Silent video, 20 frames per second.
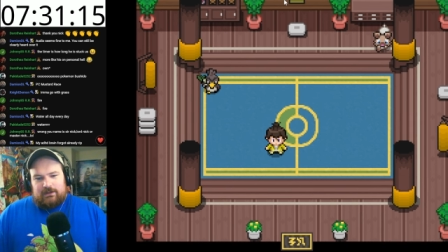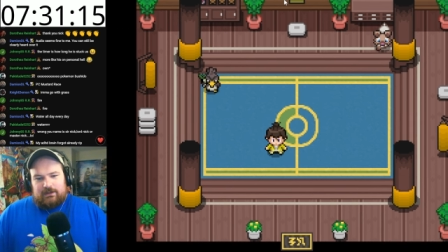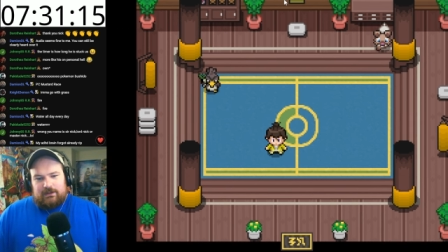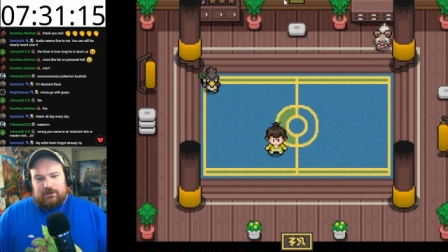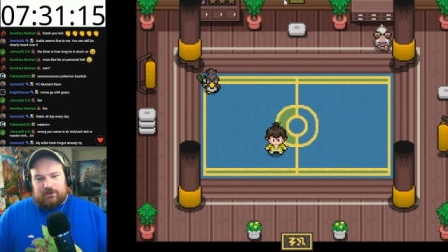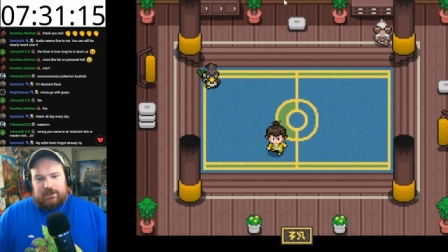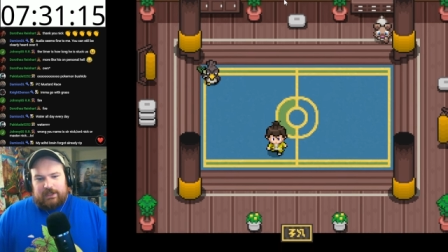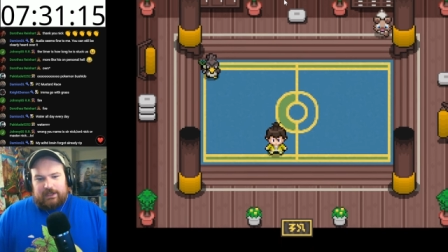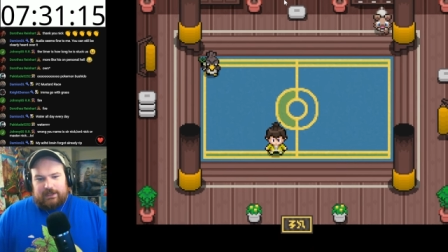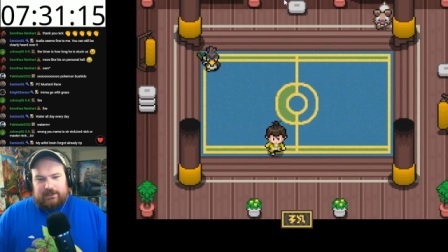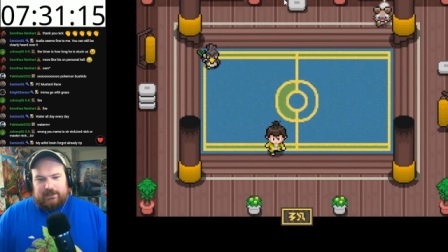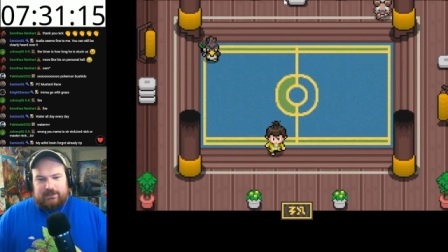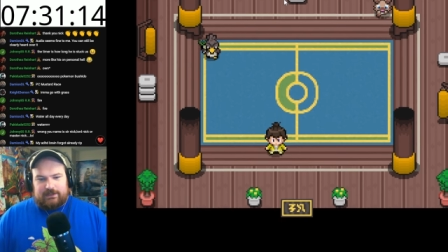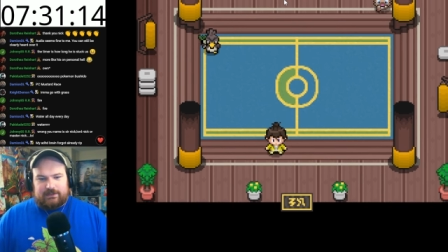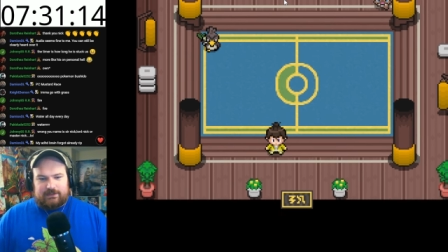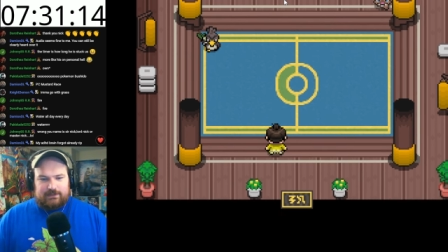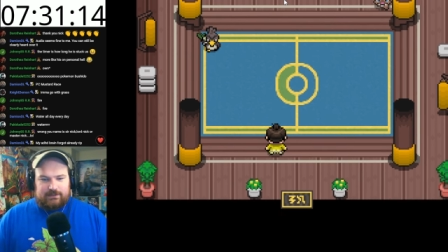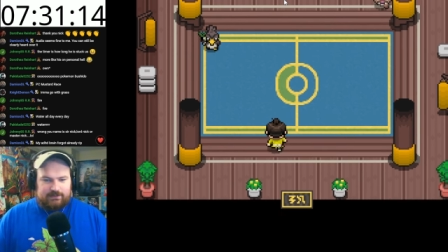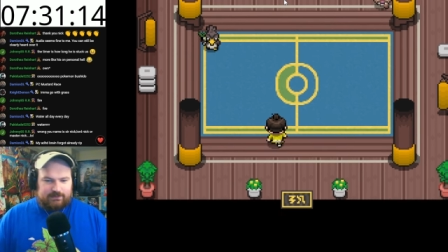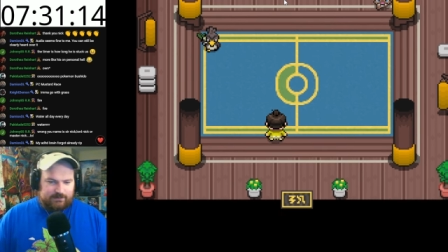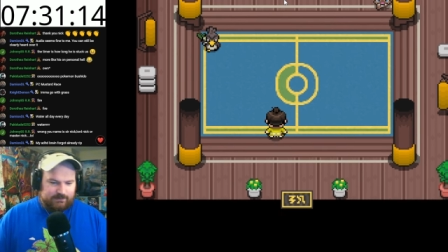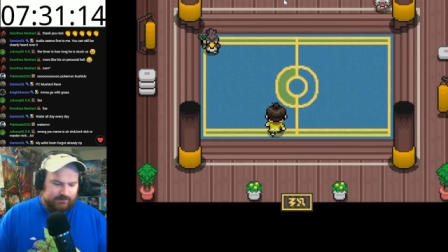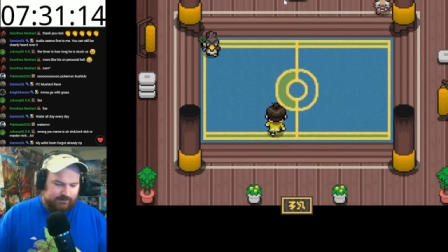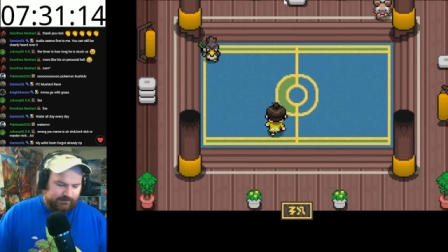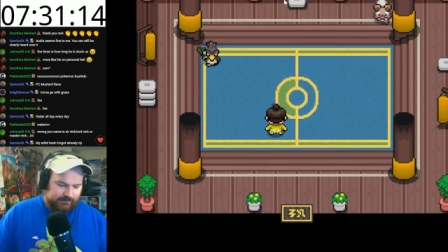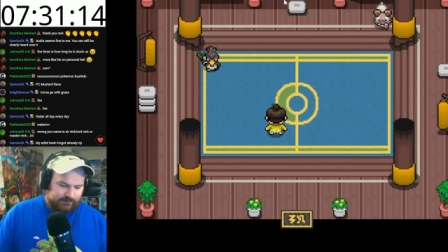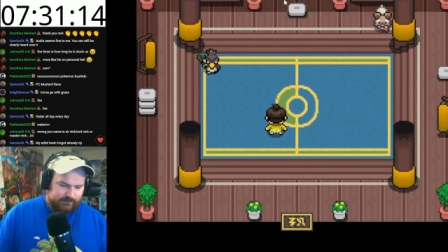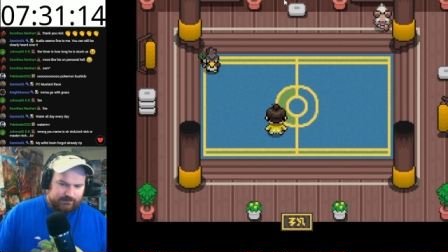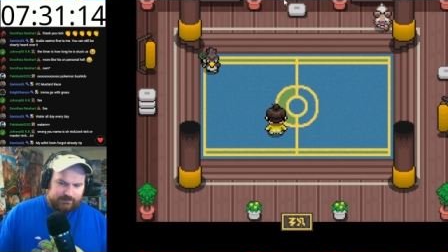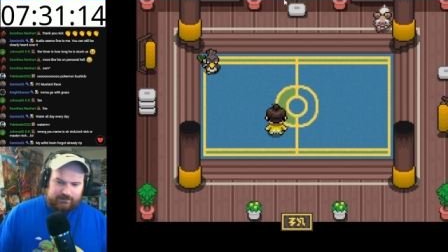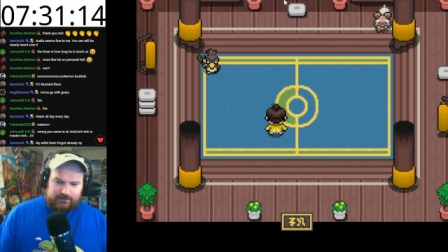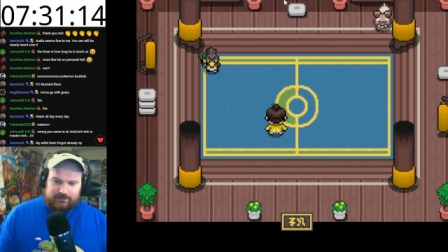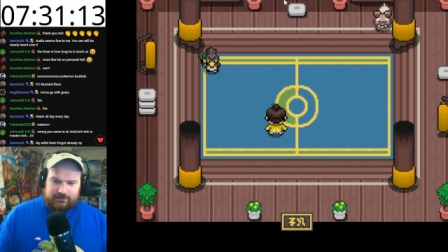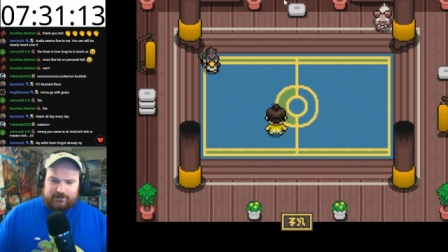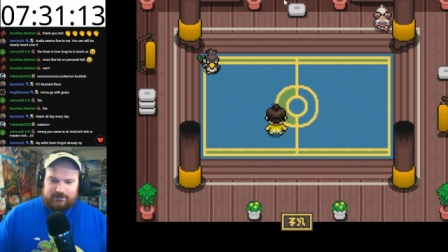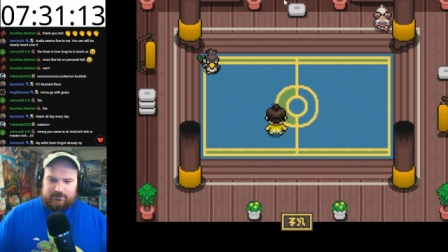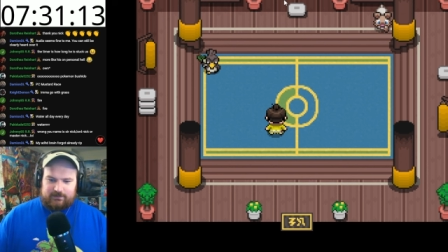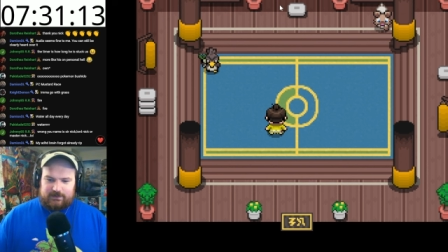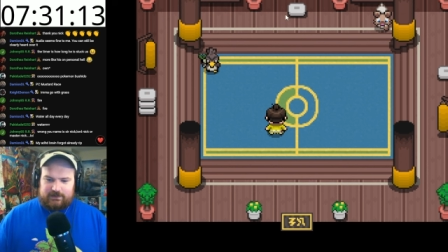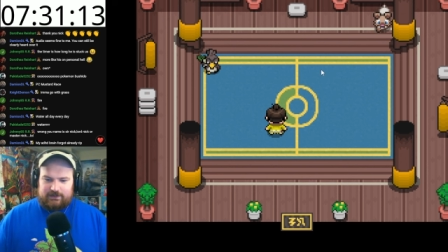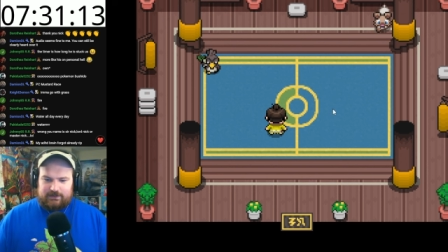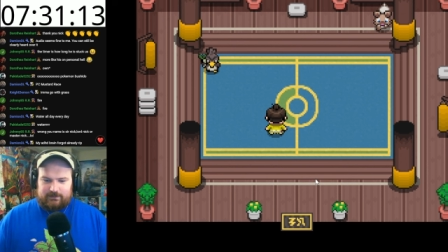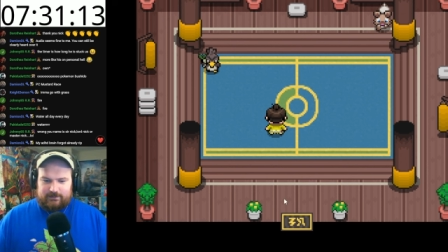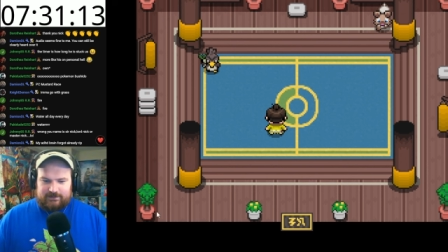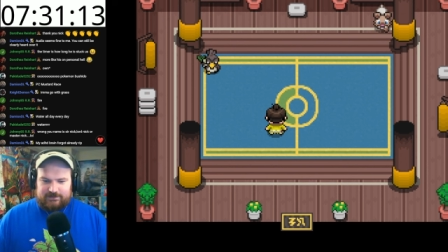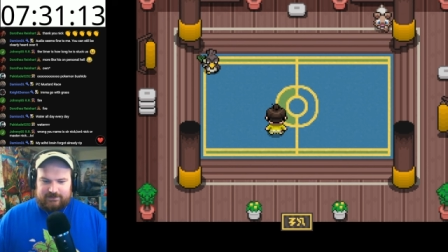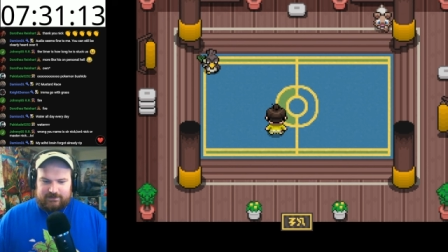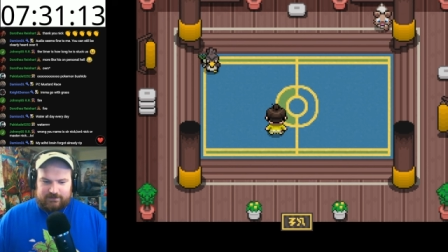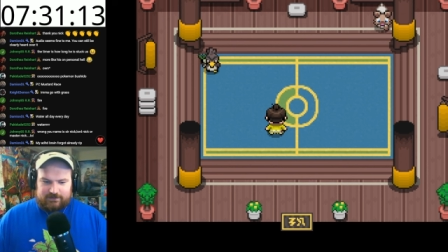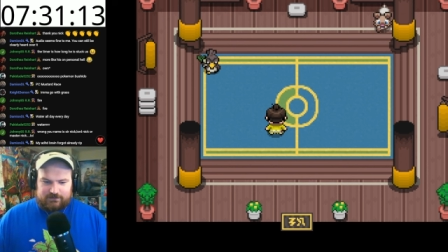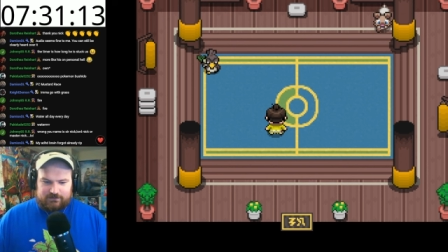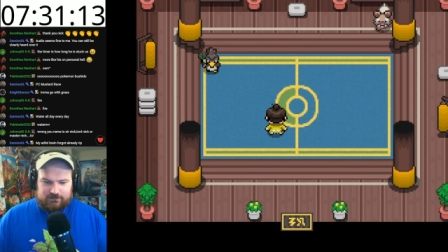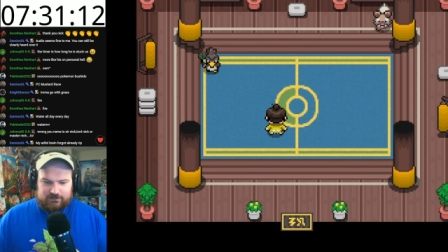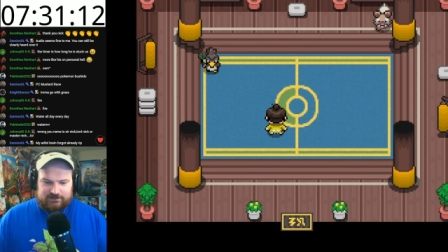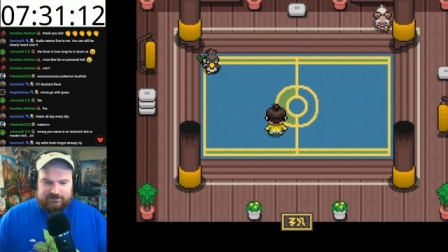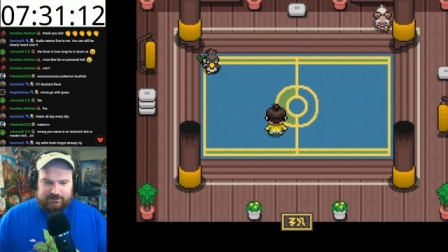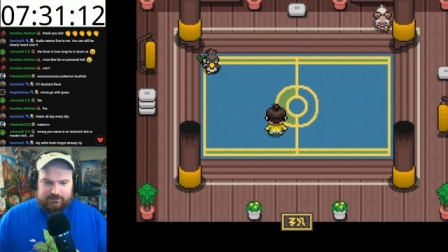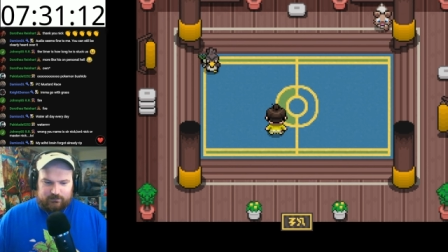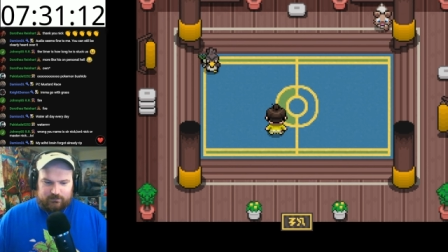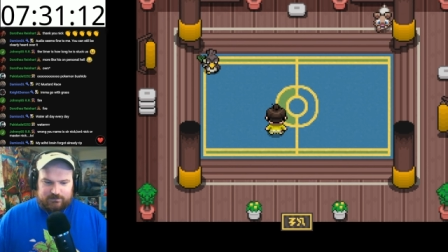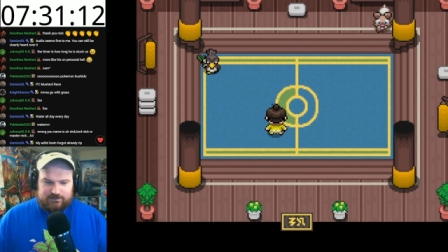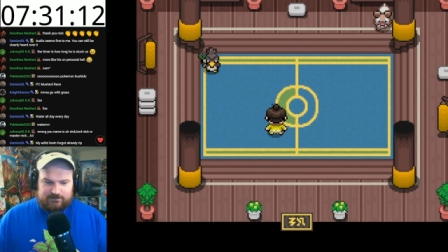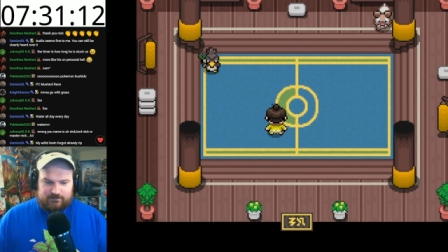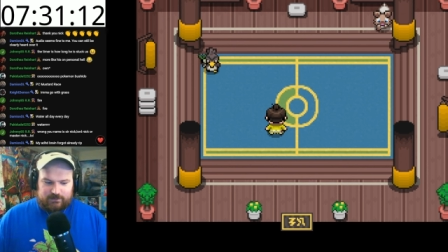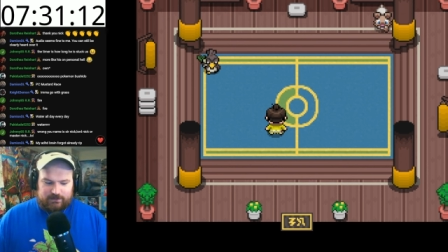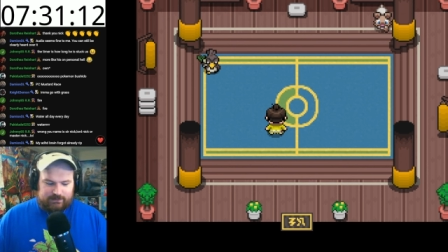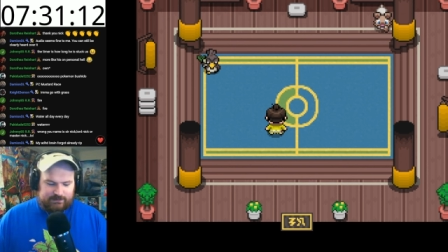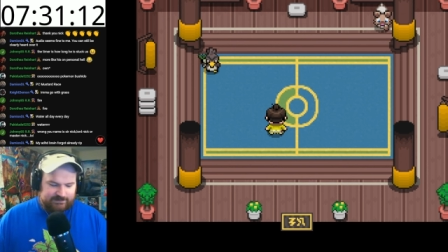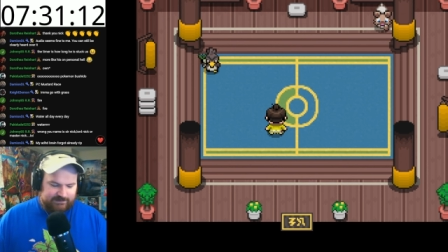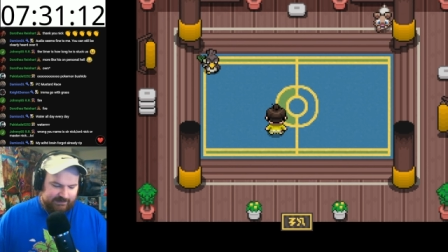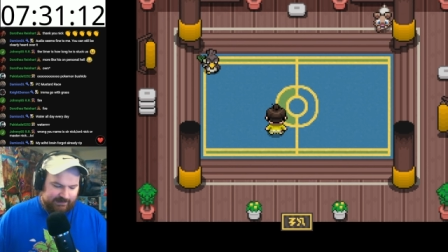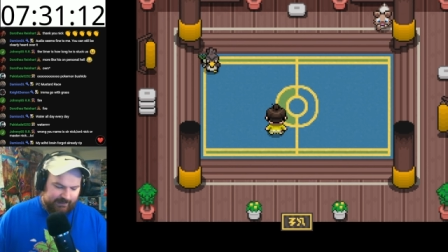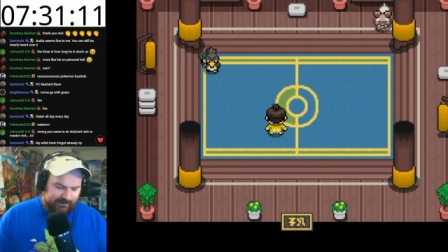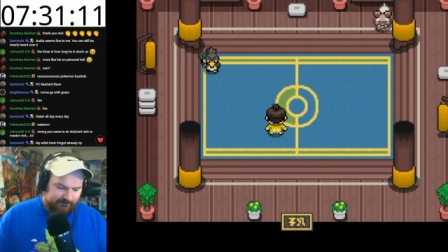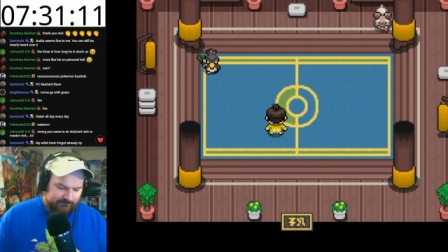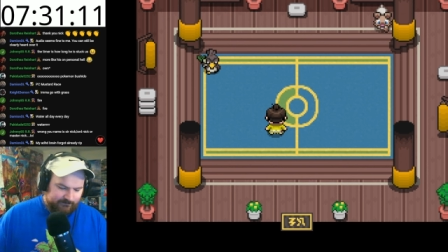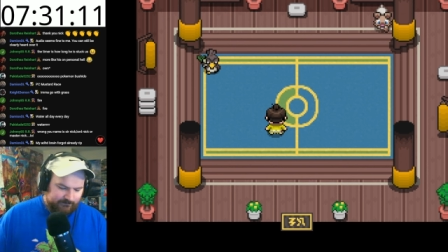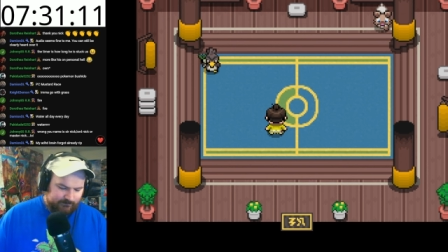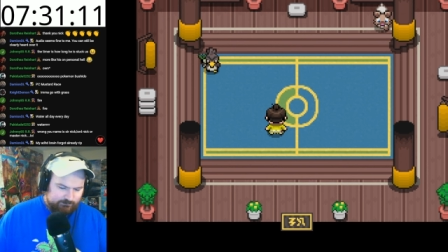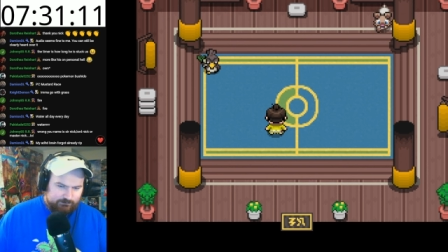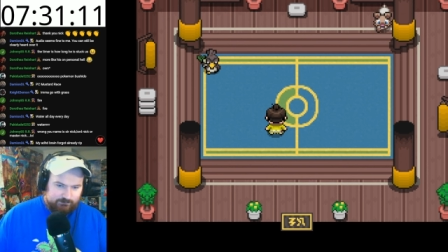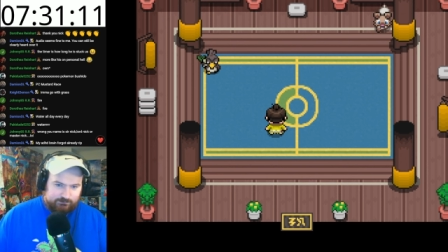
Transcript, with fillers: Okay. Let me see the controls again. What was run? Is it F?